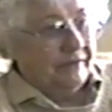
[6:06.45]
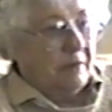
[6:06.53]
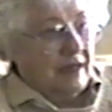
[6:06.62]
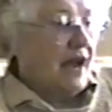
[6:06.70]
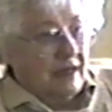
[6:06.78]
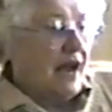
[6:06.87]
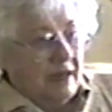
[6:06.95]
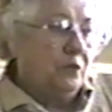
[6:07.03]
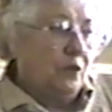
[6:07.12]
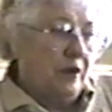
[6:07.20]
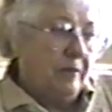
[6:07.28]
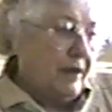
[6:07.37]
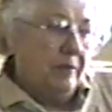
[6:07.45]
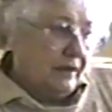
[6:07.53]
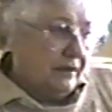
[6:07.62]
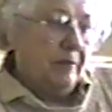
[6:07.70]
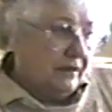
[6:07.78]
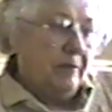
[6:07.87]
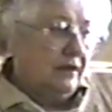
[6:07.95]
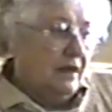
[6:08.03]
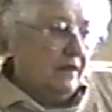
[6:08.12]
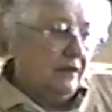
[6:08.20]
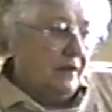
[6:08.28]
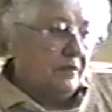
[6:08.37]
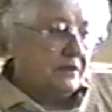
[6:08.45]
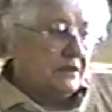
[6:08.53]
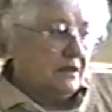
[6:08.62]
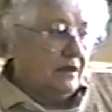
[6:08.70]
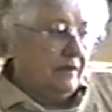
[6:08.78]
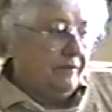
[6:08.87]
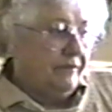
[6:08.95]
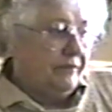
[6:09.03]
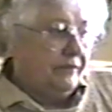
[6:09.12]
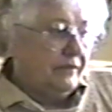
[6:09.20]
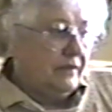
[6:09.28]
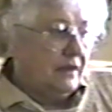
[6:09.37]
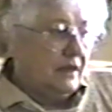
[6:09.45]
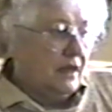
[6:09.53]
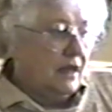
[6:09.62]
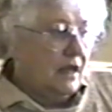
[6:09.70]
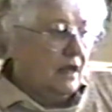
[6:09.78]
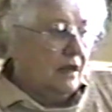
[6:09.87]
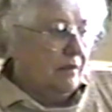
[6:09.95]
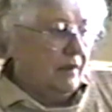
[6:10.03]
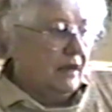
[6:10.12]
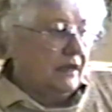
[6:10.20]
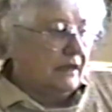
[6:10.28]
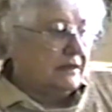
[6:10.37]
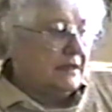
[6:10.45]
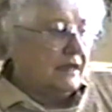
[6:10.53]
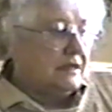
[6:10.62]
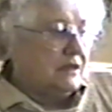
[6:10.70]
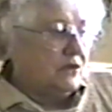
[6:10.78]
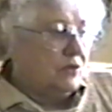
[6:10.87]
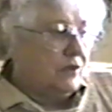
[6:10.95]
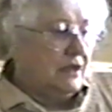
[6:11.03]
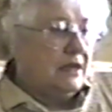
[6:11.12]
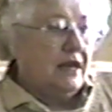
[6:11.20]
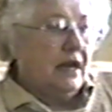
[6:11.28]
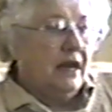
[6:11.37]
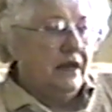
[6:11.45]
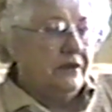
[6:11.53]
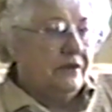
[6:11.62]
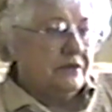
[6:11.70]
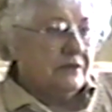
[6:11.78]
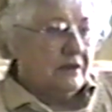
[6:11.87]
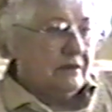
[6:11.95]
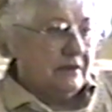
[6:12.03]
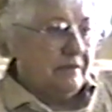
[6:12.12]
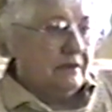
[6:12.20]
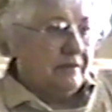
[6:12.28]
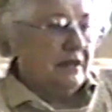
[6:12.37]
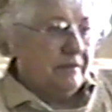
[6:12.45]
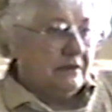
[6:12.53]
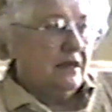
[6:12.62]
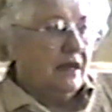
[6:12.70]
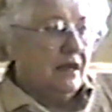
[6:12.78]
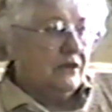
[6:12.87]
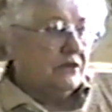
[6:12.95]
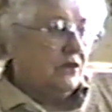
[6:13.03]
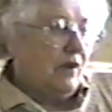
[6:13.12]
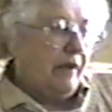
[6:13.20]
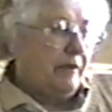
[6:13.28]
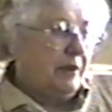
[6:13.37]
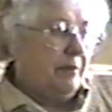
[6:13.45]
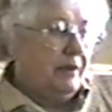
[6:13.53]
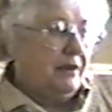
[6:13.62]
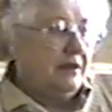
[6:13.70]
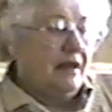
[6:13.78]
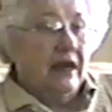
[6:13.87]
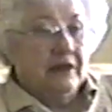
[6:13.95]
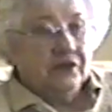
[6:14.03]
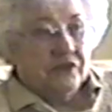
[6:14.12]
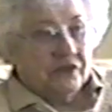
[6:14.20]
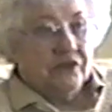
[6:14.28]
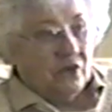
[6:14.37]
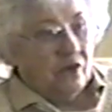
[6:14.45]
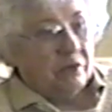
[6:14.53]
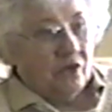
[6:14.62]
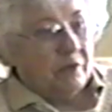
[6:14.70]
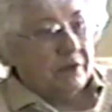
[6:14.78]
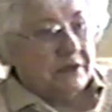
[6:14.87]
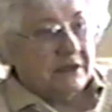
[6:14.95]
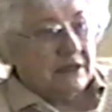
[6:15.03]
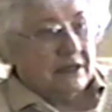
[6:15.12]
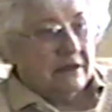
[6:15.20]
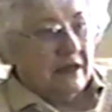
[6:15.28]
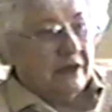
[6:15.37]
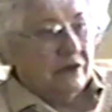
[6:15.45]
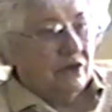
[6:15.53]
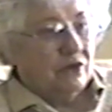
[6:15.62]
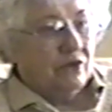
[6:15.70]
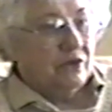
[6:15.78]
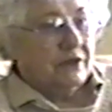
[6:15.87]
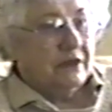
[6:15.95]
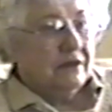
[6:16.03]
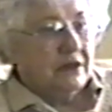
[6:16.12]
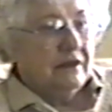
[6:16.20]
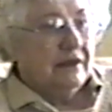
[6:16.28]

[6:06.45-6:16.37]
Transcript: But I didn't worry about it. That was, I was 1929 or something. Yeah. So I would have been 9 years old, but what does a 9-year-old kid?